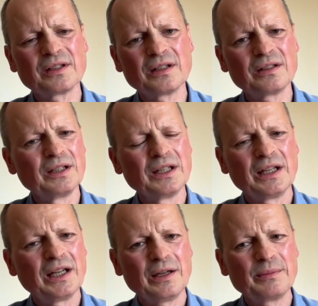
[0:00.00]
Yeah,
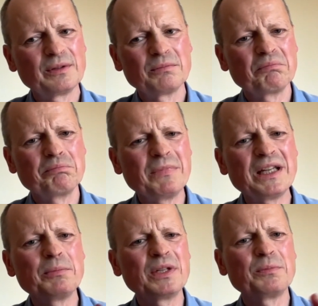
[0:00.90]
I mean,
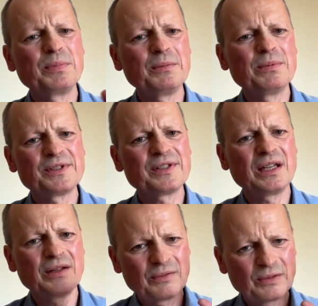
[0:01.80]
many people
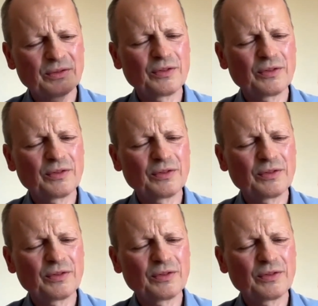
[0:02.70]
say